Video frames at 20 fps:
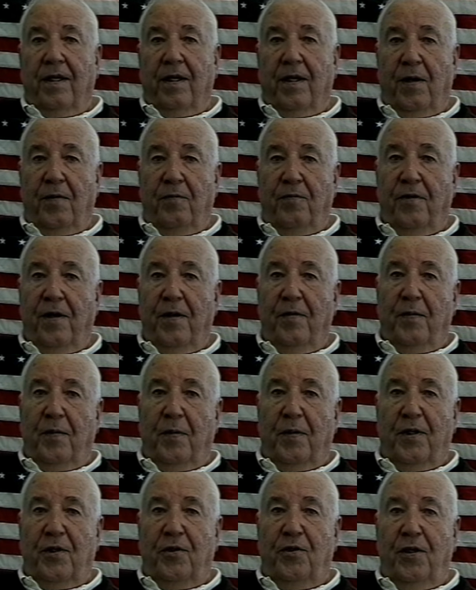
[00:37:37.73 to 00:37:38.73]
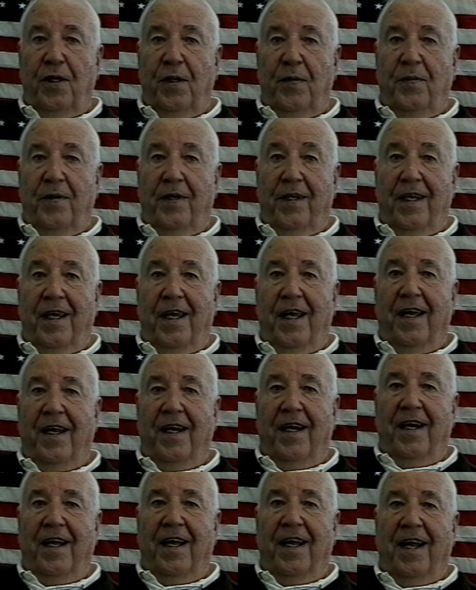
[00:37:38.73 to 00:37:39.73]
our friend from the ship, and
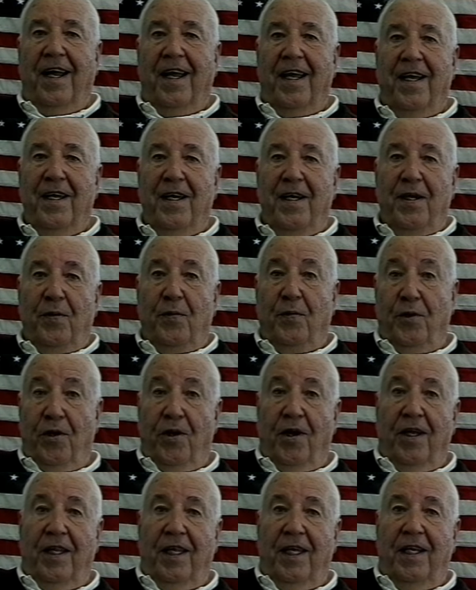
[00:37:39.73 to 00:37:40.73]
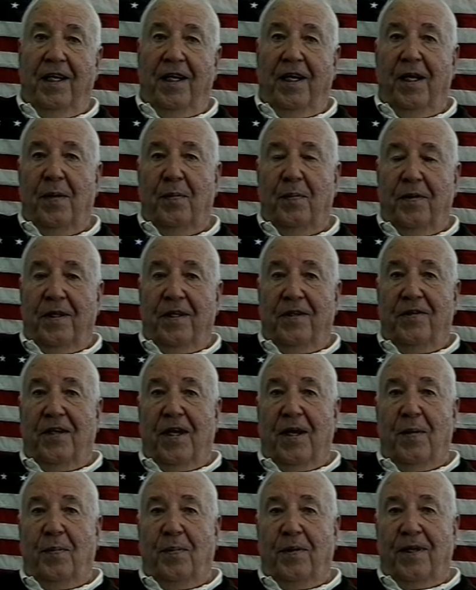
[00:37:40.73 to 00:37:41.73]
Dan and I, we all ended up in the
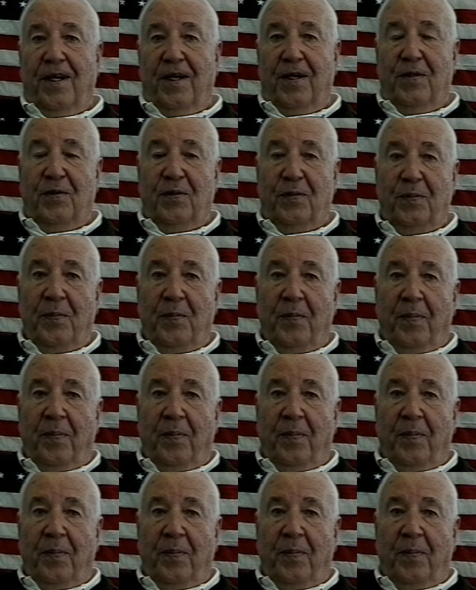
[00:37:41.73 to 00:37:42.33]
same place.